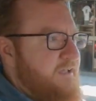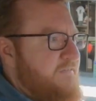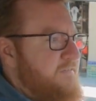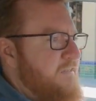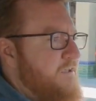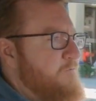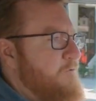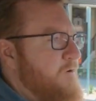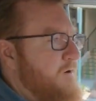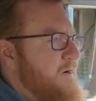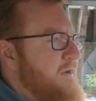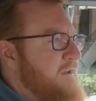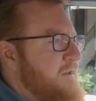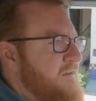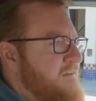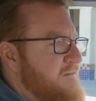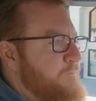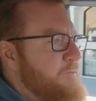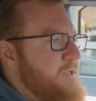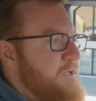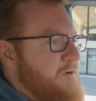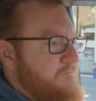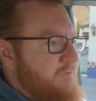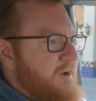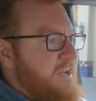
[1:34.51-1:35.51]
and they wanted it to
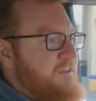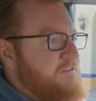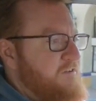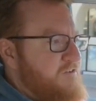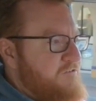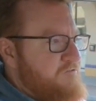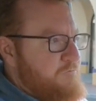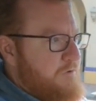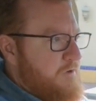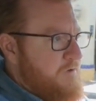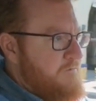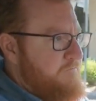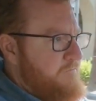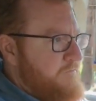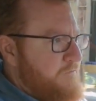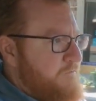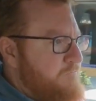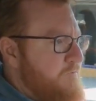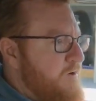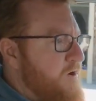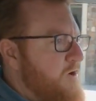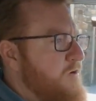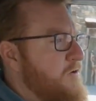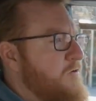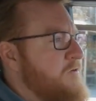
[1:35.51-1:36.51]
be a racing truck for the
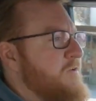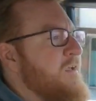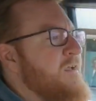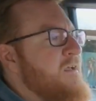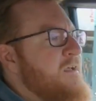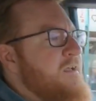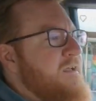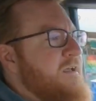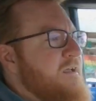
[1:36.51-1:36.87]
road